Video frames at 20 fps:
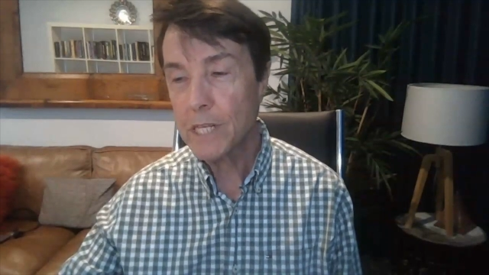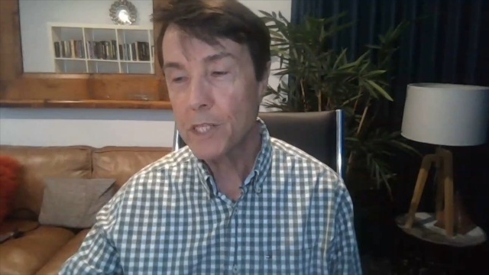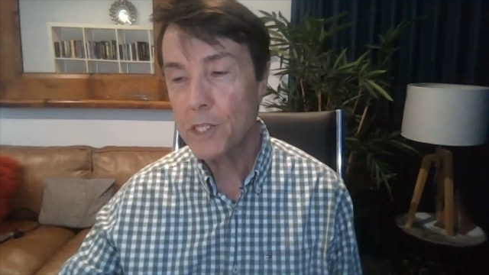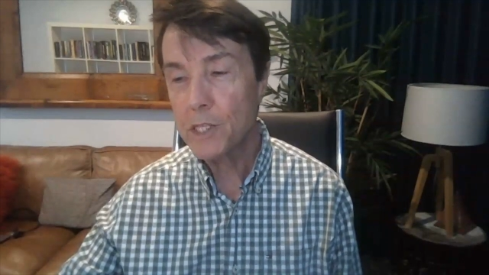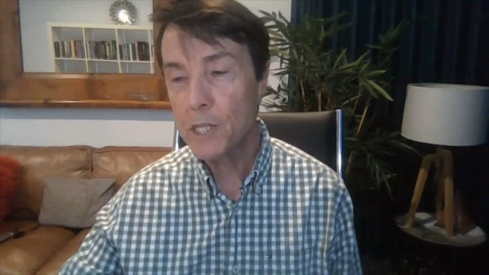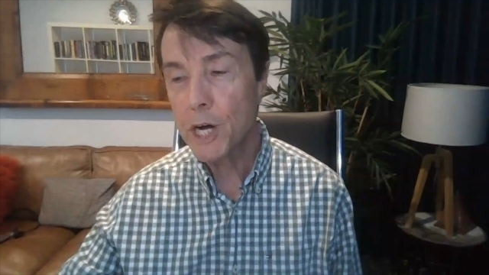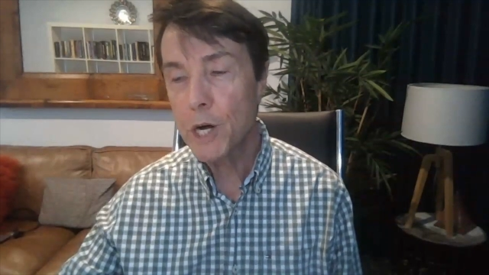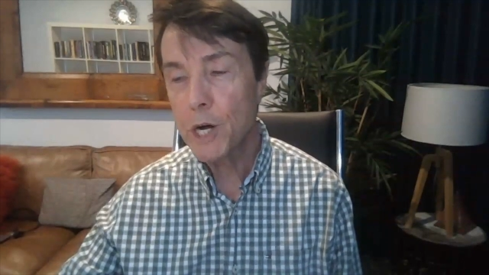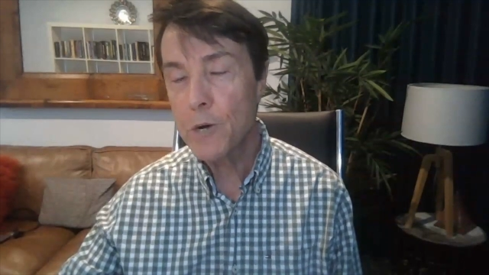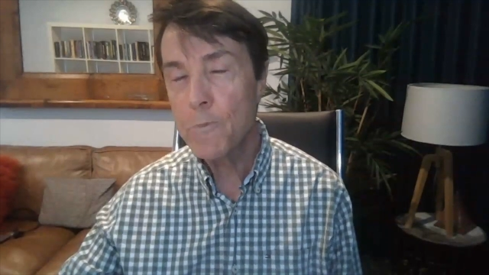
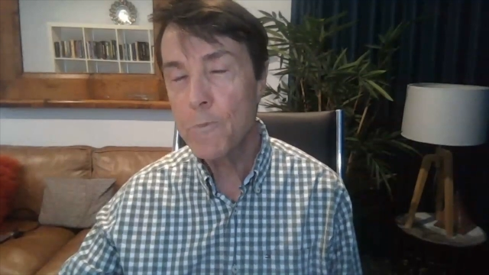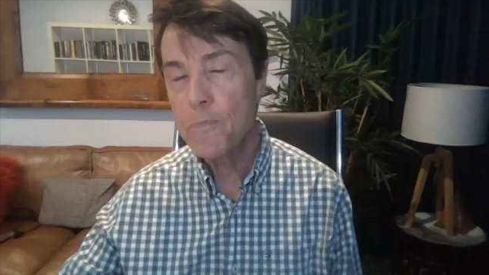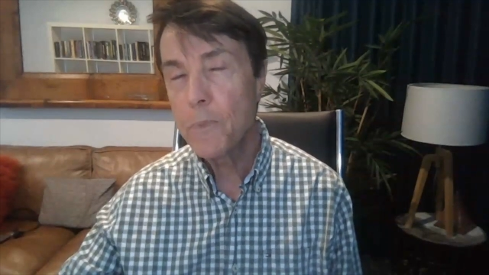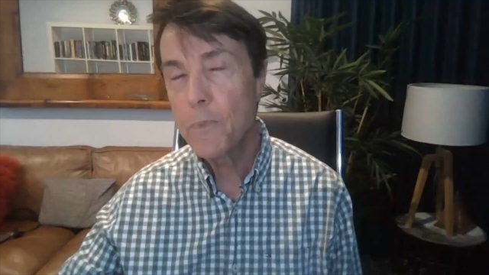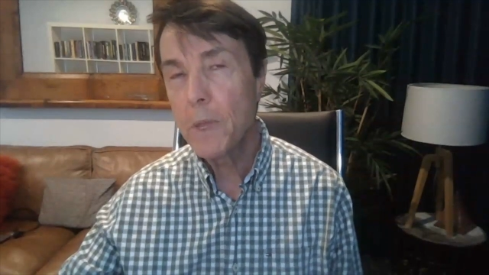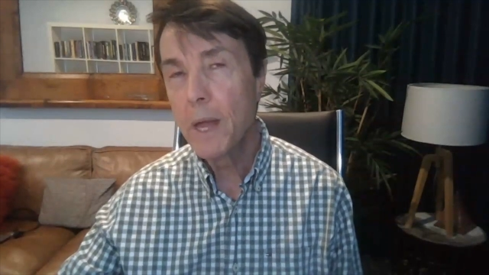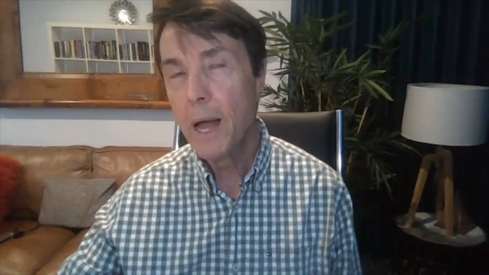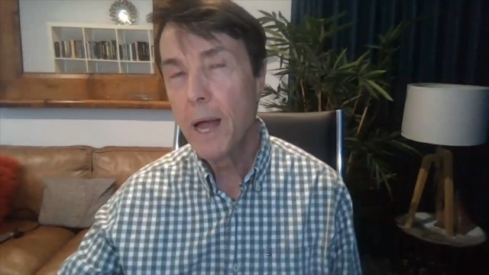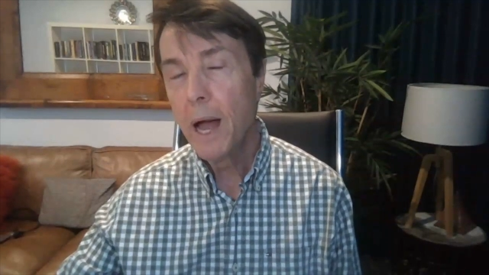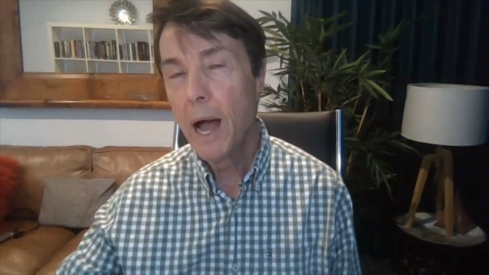So
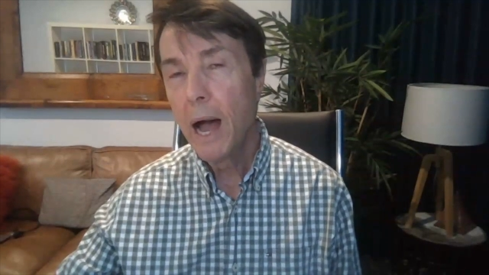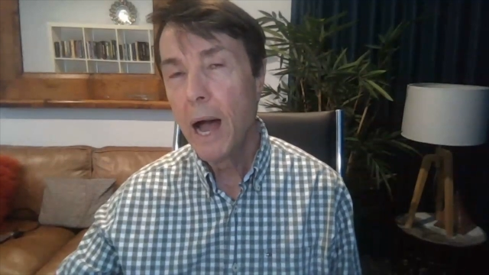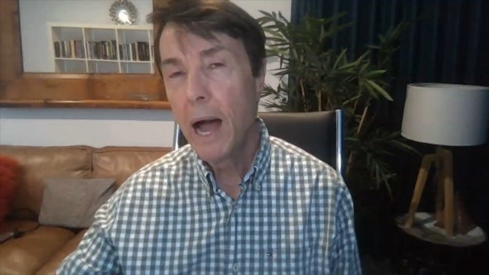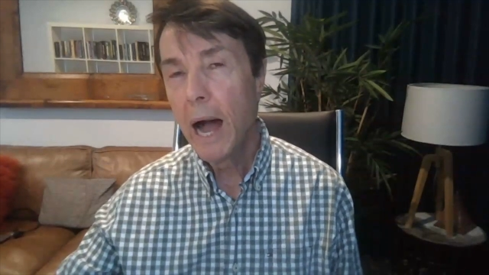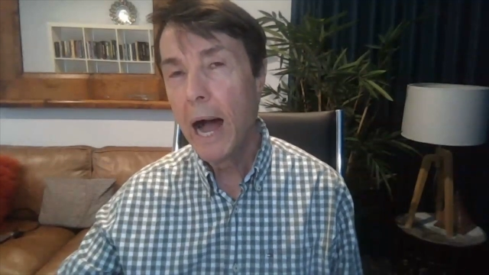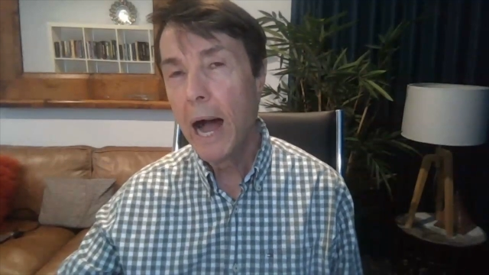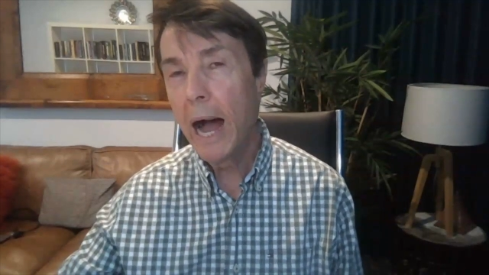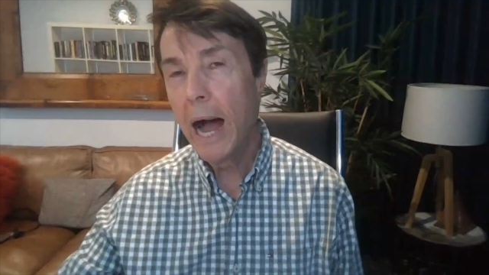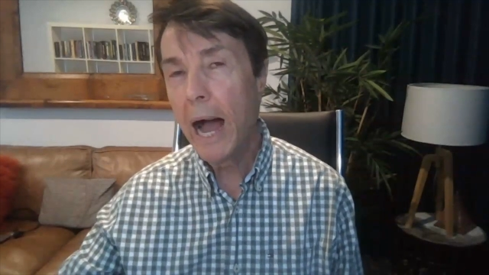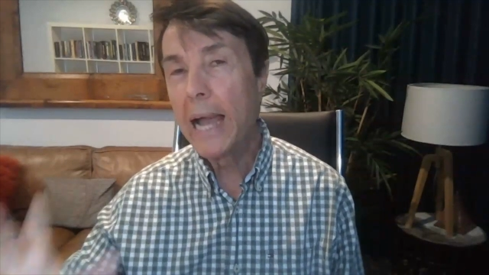
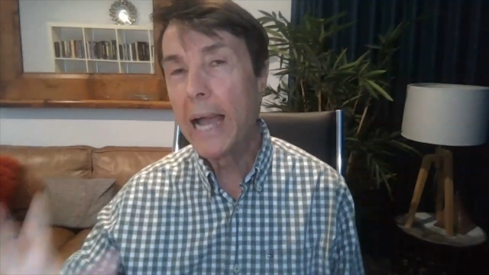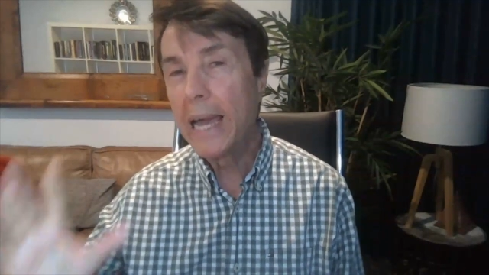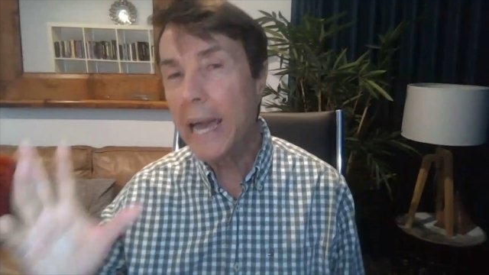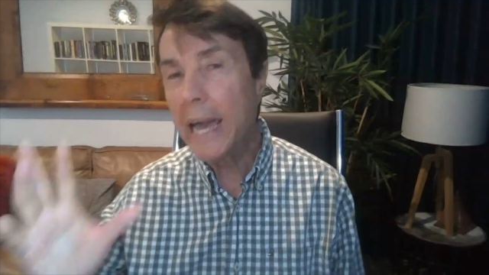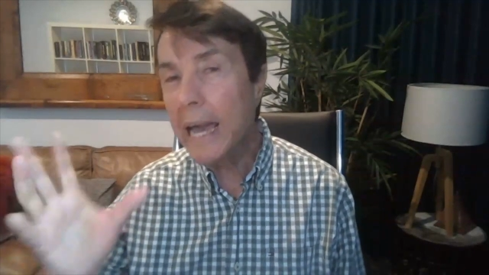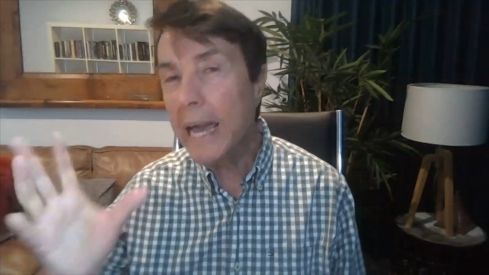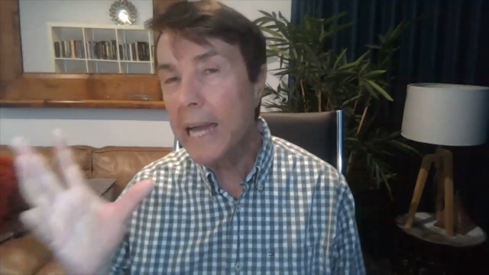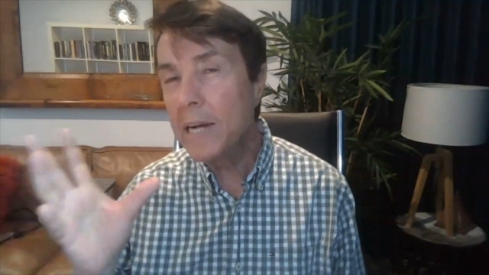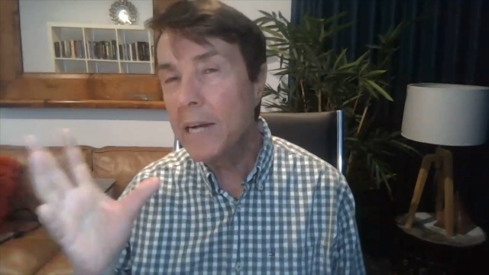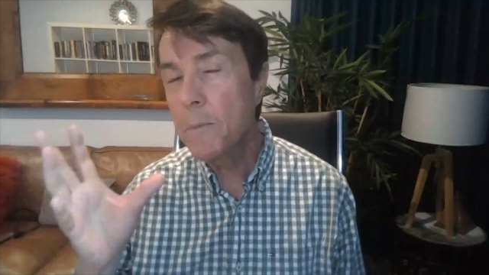
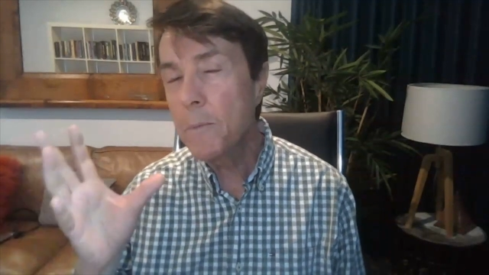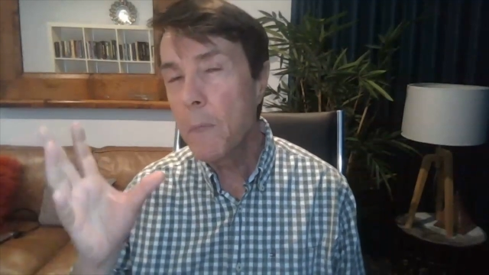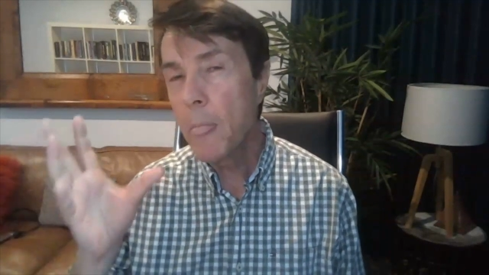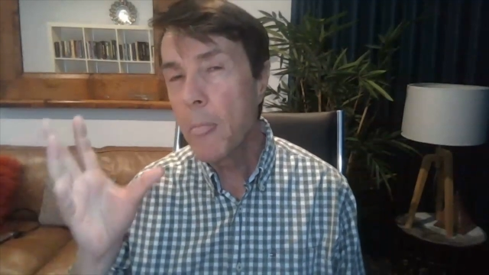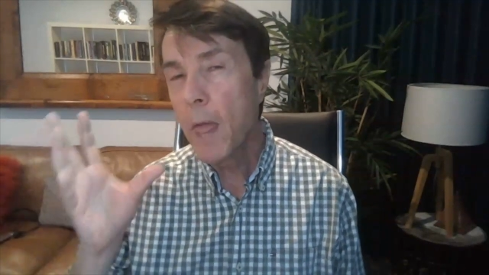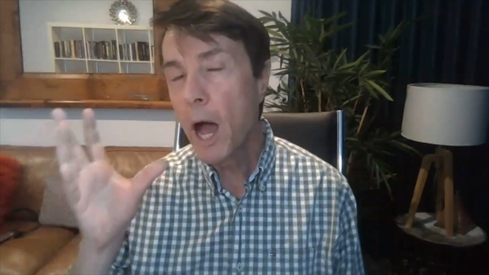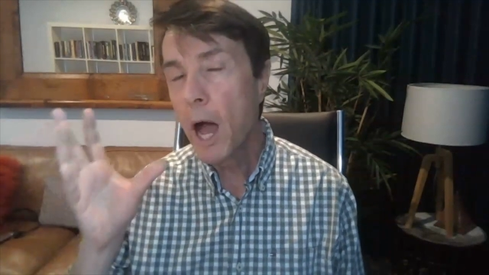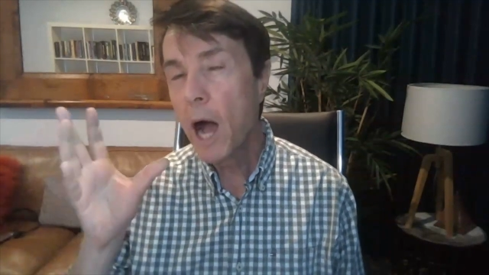again,